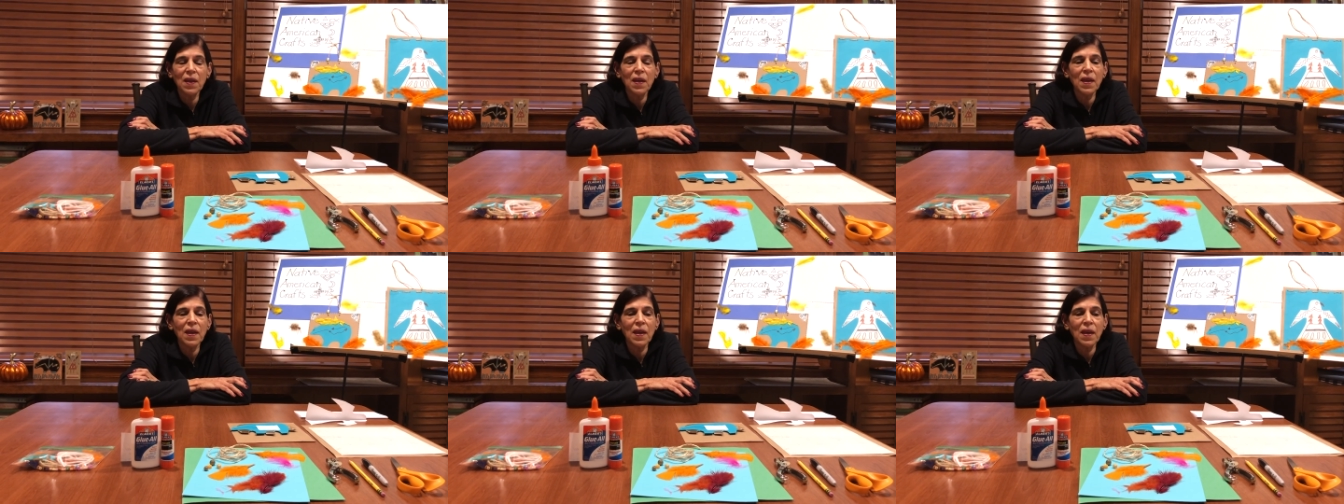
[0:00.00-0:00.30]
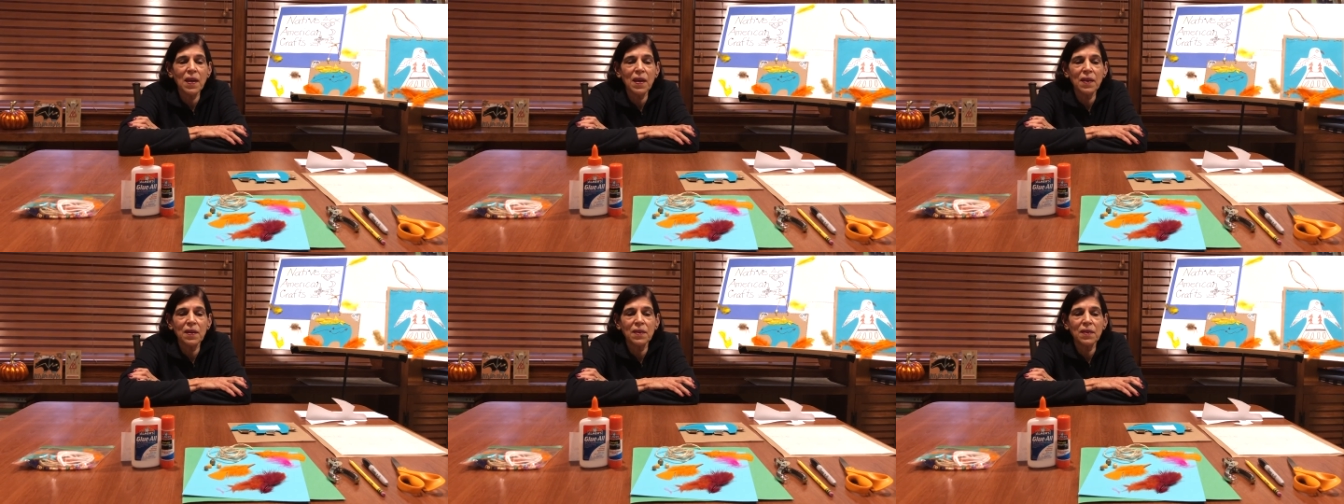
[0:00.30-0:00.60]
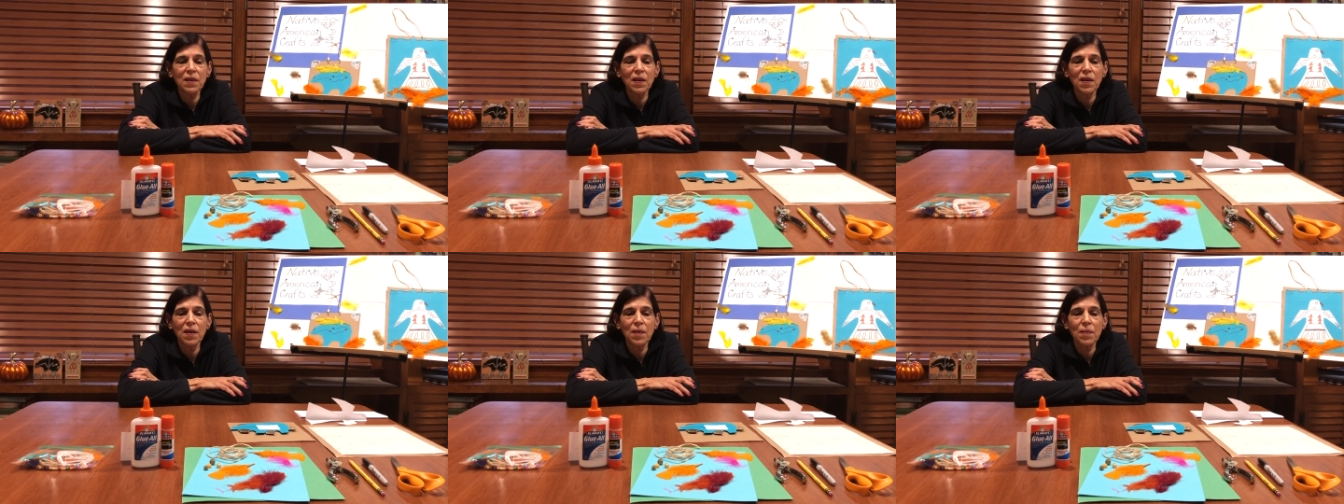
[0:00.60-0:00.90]
And
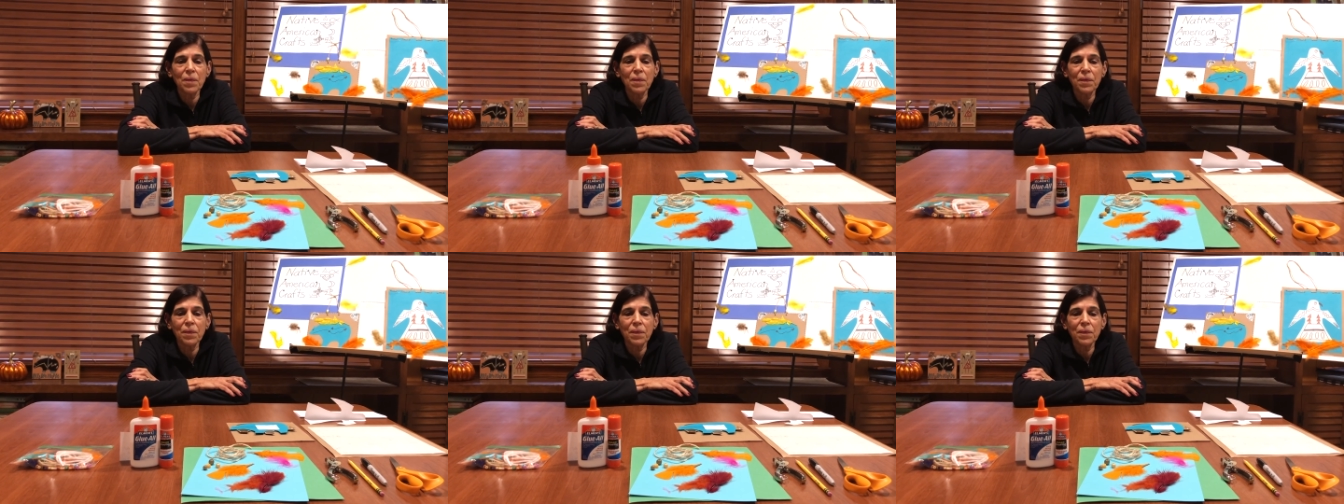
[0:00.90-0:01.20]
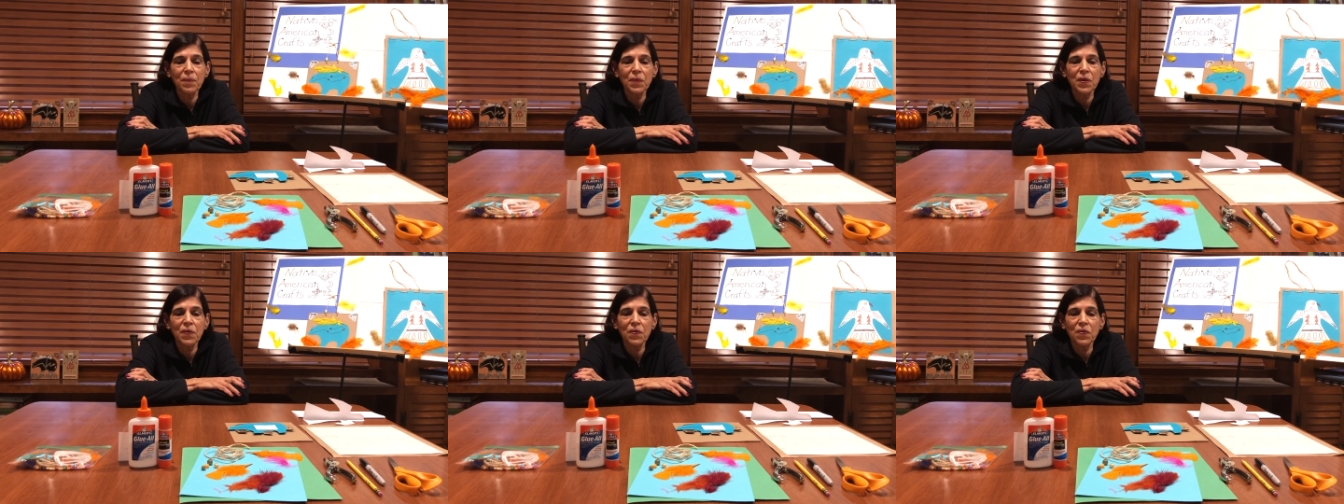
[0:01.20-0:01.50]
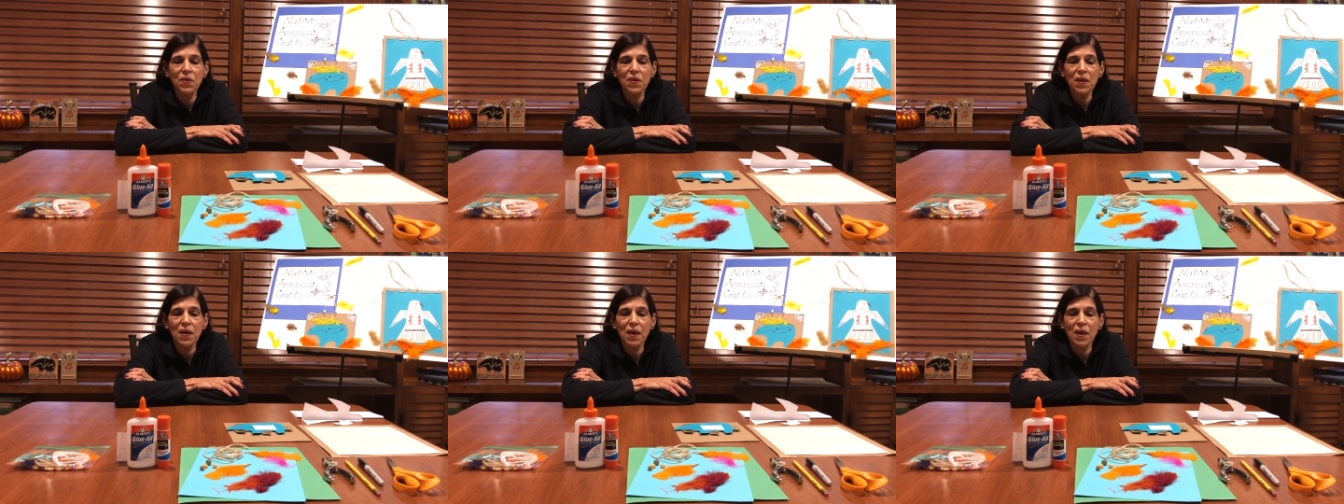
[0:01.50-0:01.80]
um, But
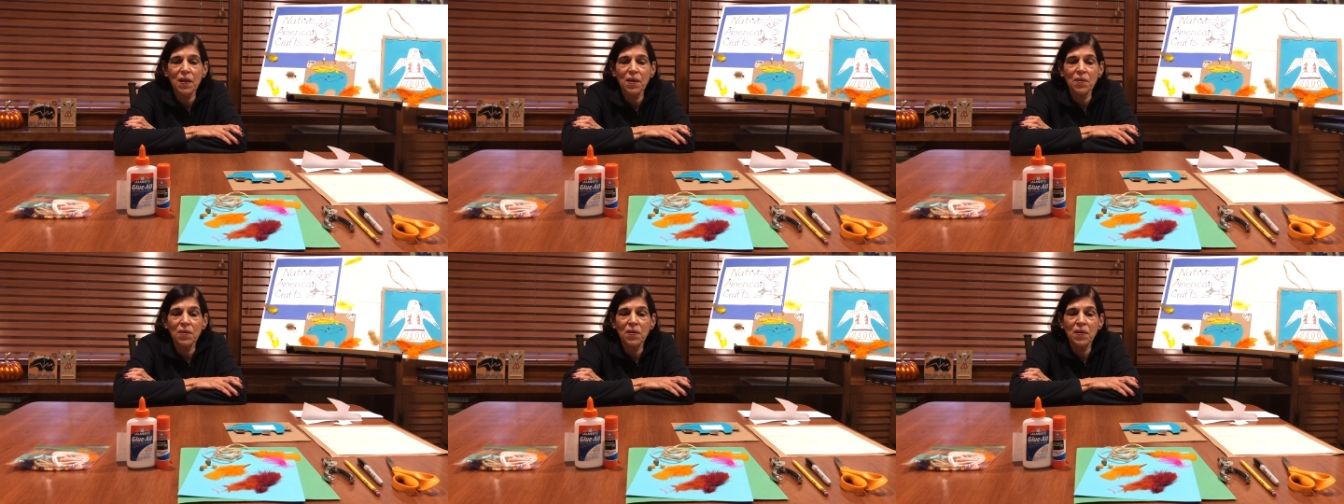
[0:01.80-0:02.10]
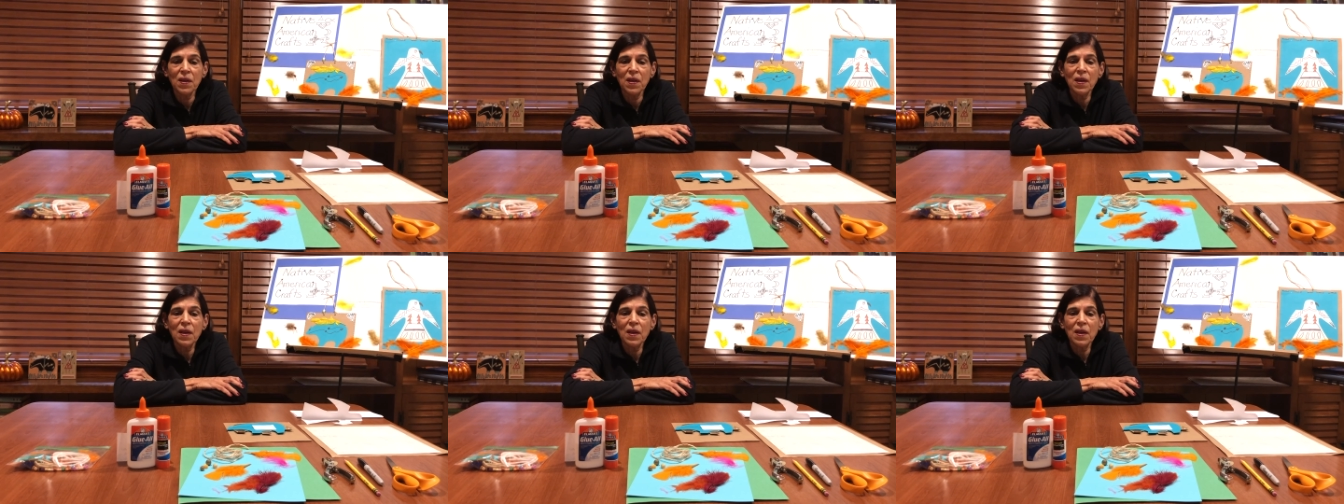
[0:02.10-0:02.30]
for now,